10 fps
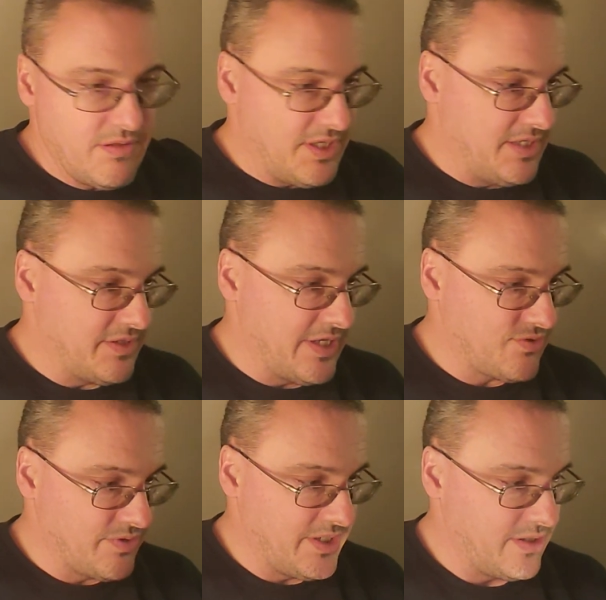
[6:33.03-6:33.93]
Then the
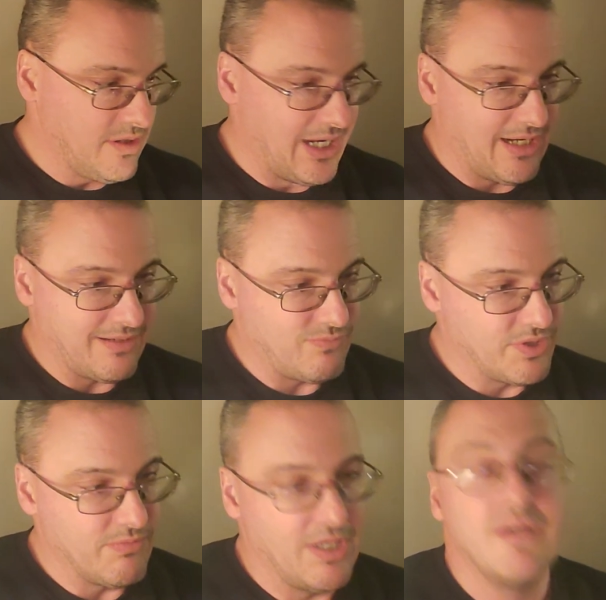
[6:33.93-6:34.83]
next one here, ah,
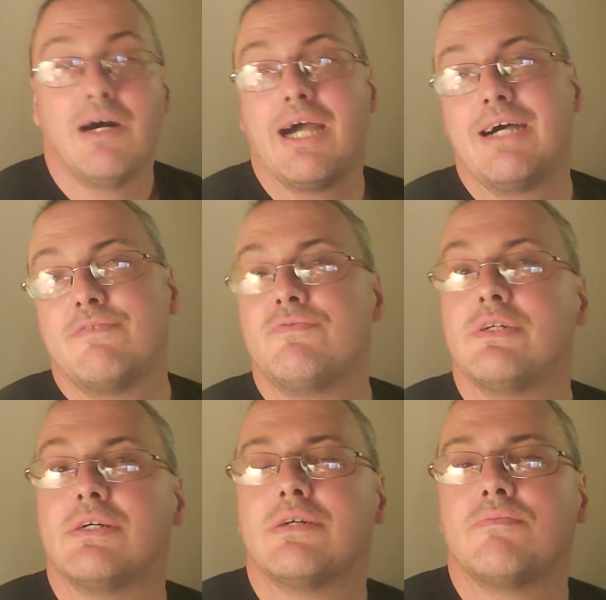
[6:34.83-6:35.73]
one of my, I have,
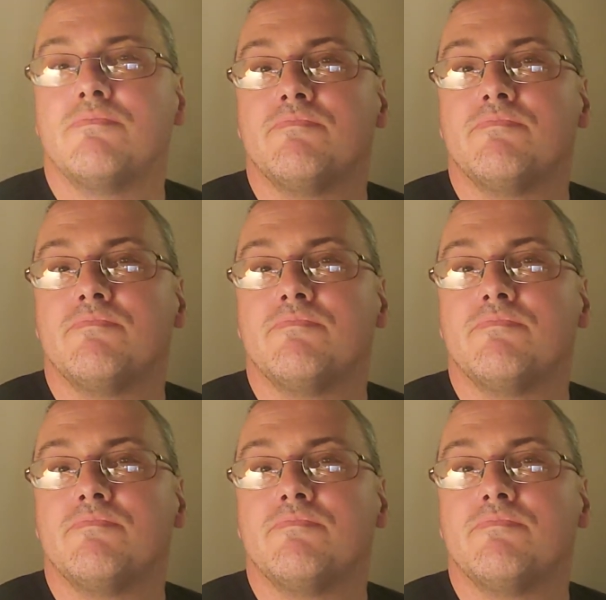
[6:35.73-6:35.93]
uh,